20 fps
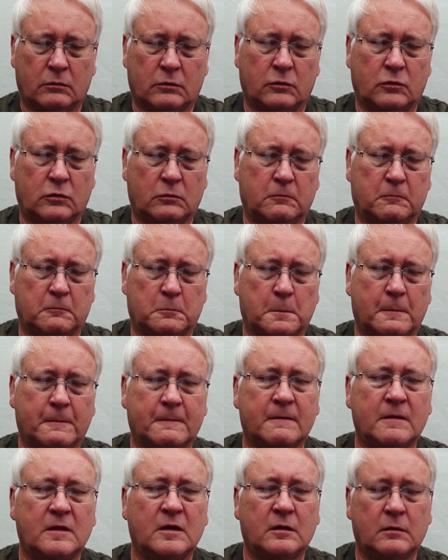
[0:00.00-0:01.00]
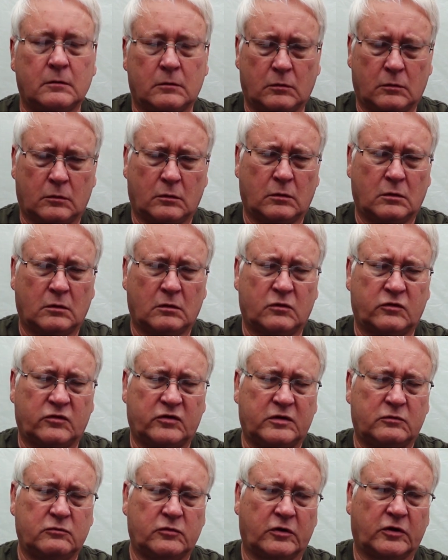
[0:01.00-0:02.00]
Oh,
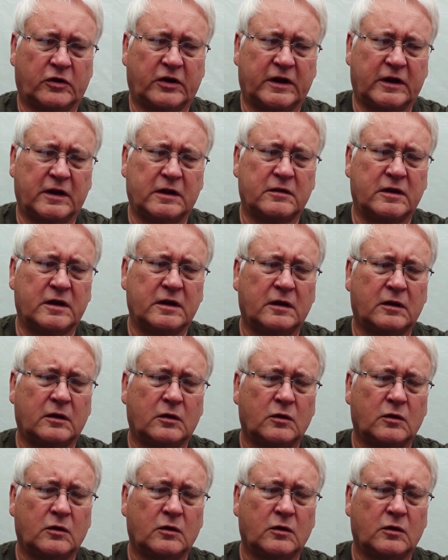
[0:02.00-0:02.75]
still not got it in there.